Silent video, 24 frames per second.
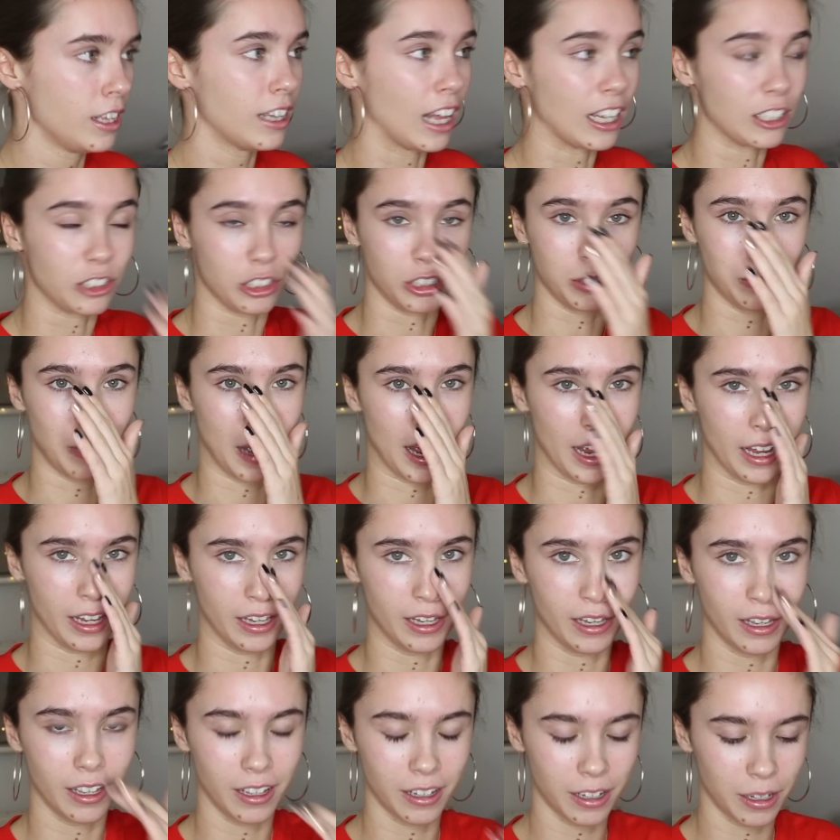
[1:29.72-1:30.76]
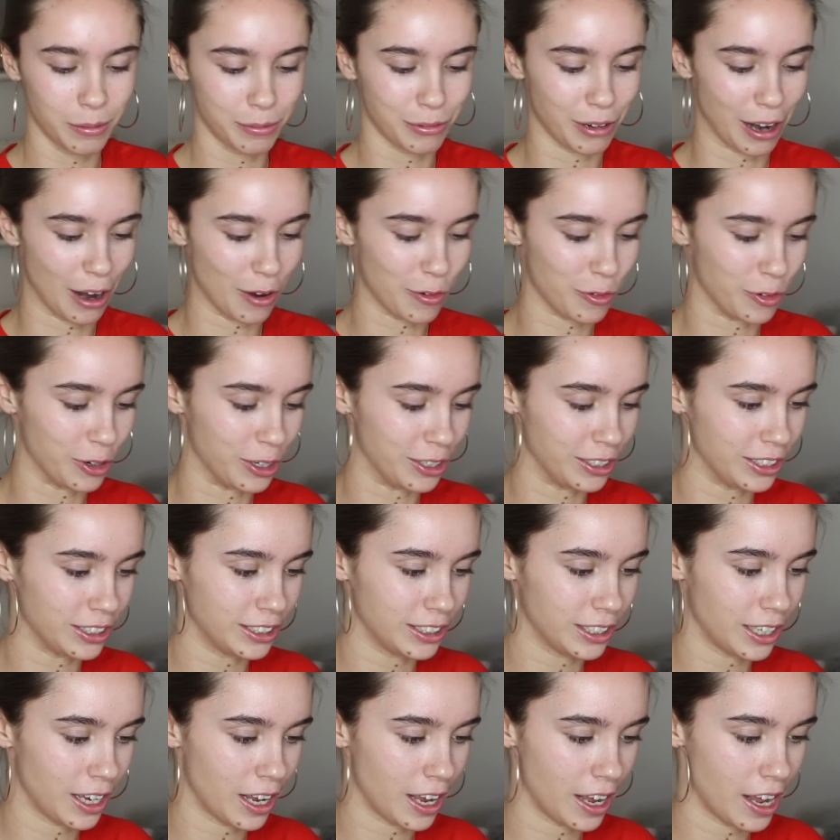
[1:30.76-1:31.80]
that's just my
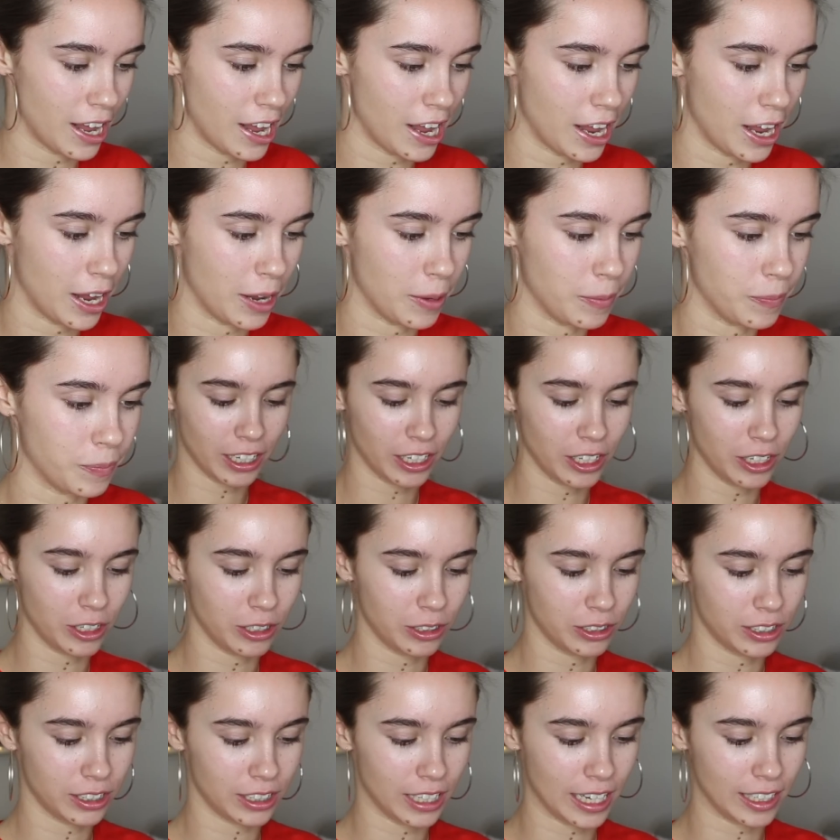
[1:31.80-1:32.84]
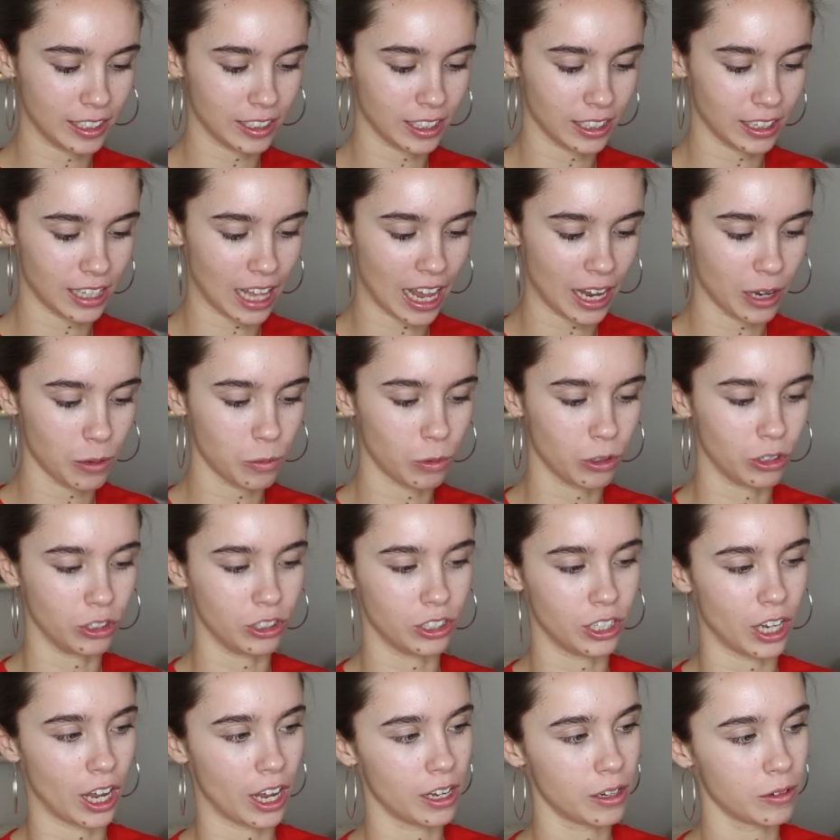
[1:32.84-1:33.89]
preference. I use this Light
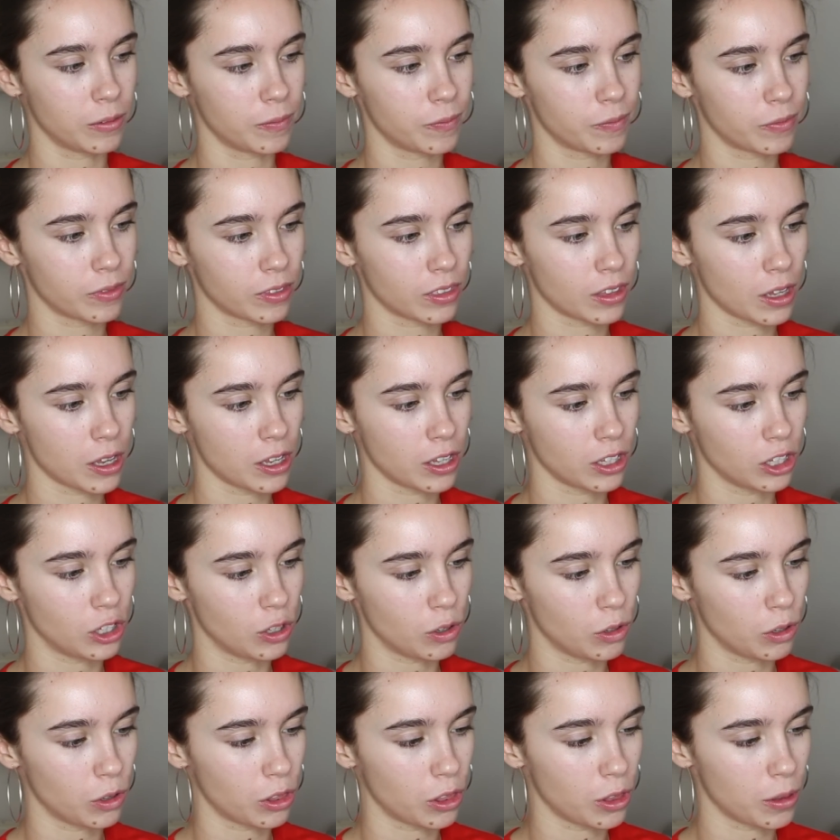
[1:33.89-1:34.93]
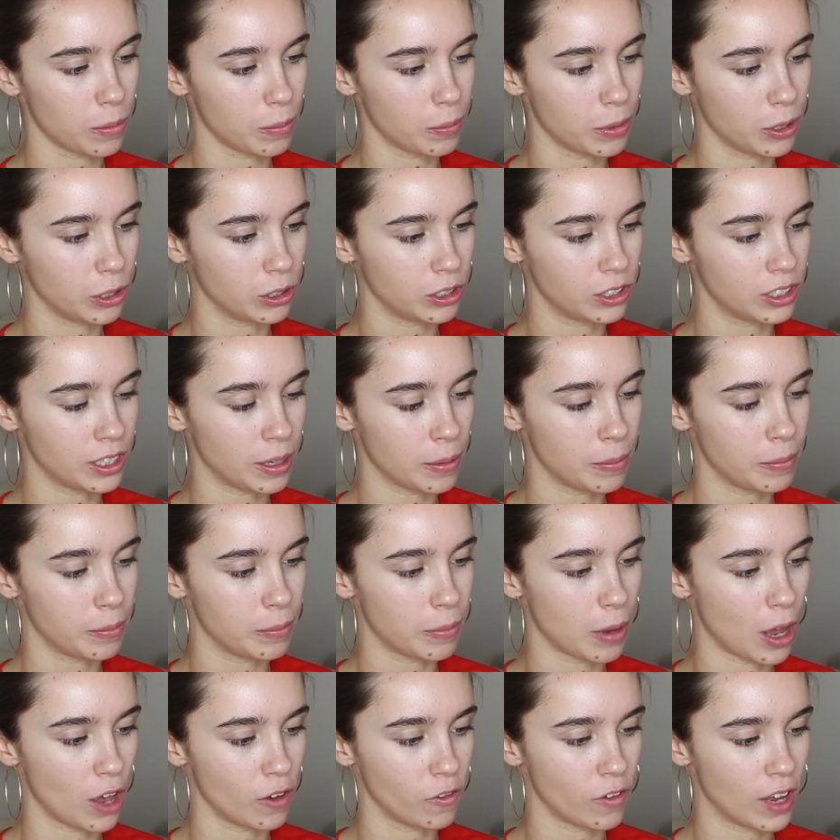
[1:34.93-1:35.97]
Wonder Youth Boosting
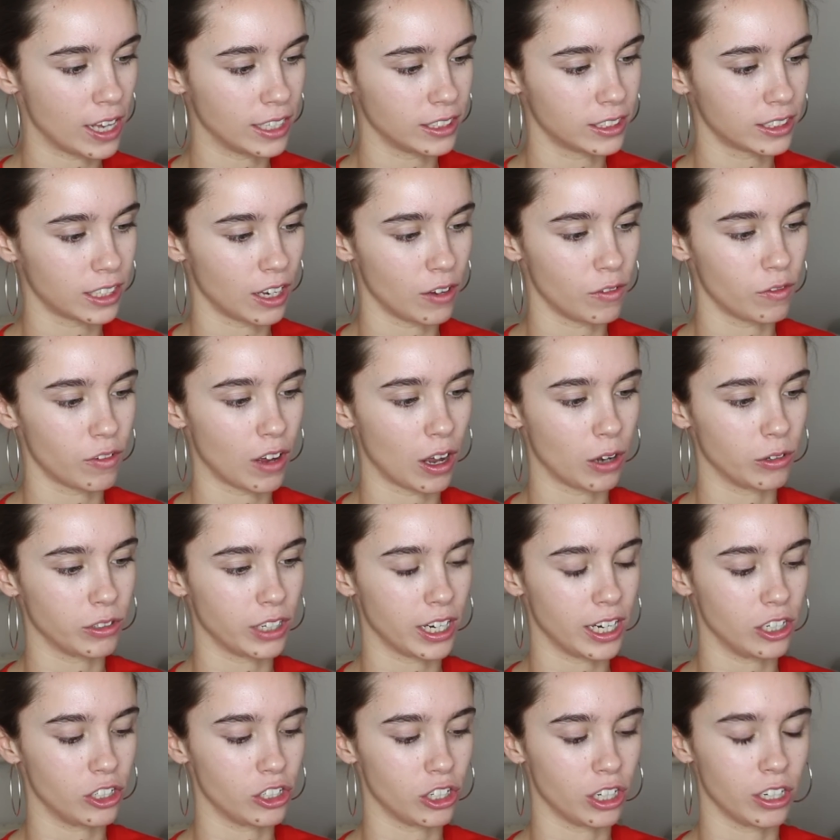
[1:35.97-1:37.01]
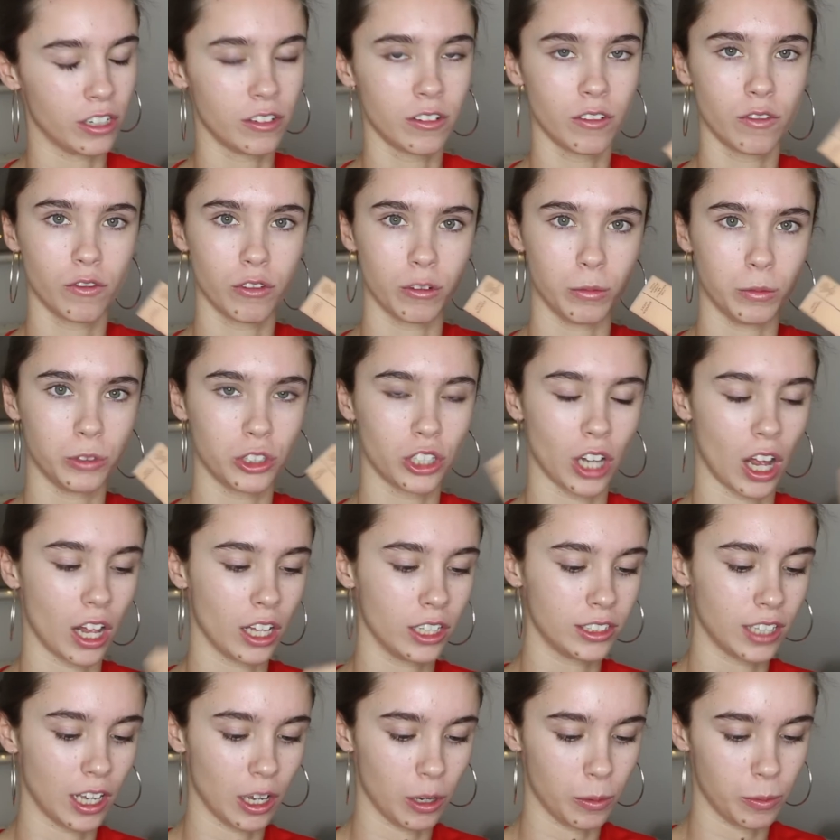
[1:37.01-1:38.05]
Perfect Skin Foundation from
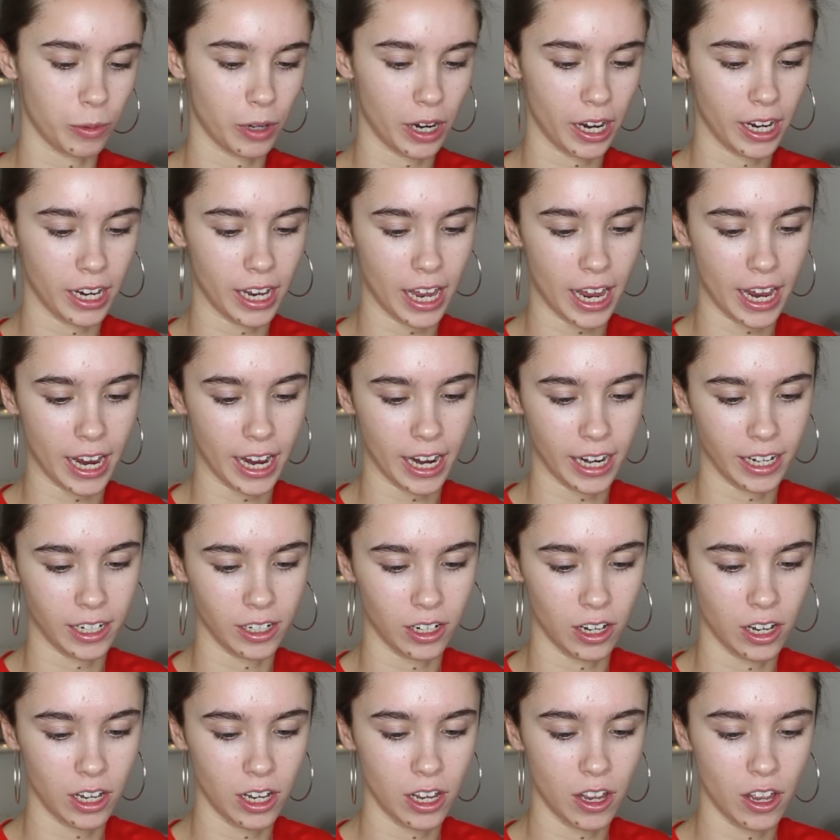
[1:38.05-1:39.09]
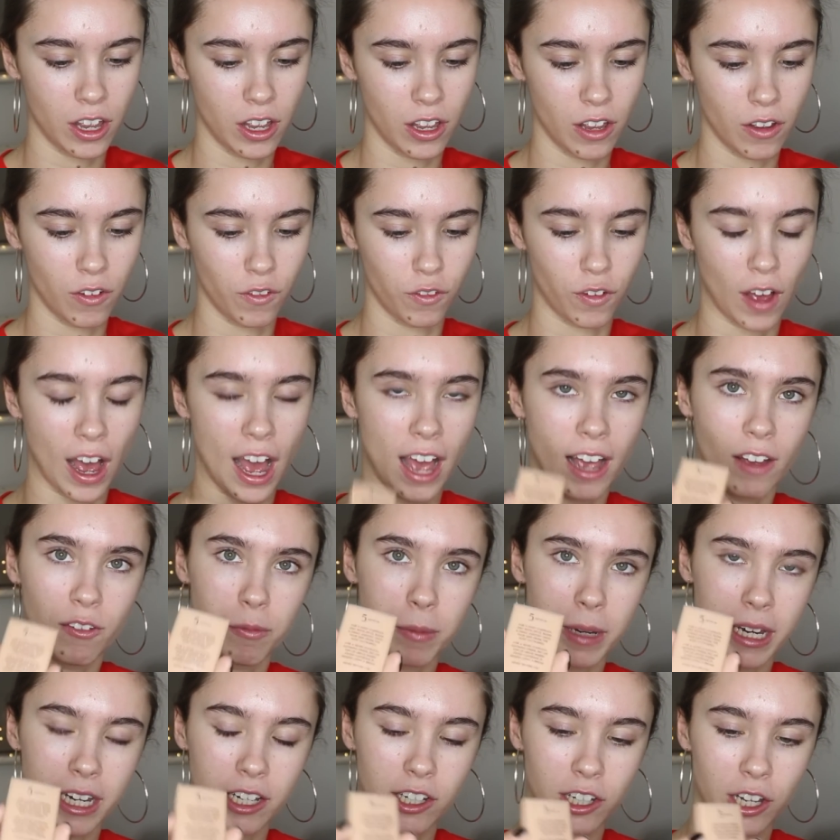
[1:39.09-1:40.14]
Charlotte Tilbury in 5
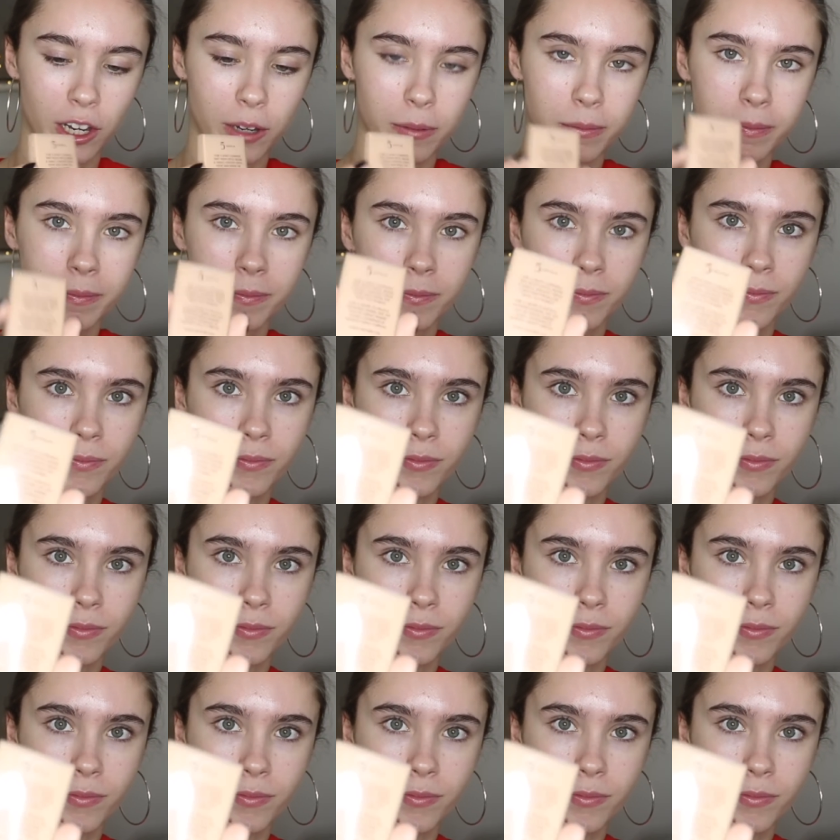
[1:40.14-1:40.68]
medium.